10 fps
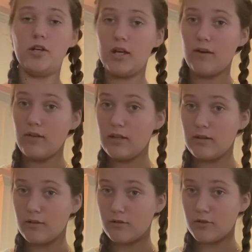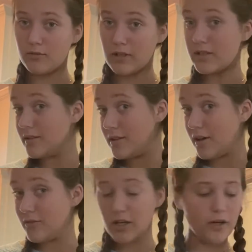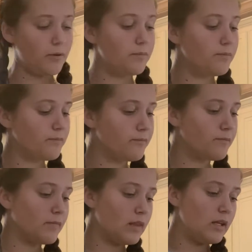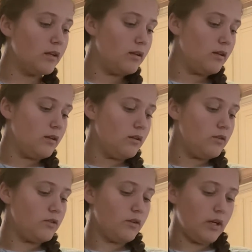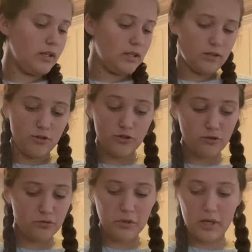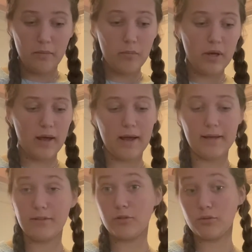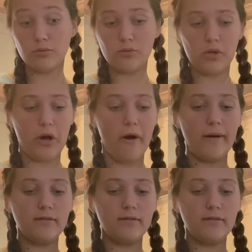have it. Here's the rice and the avocado. So now that the shrimp has cooled off,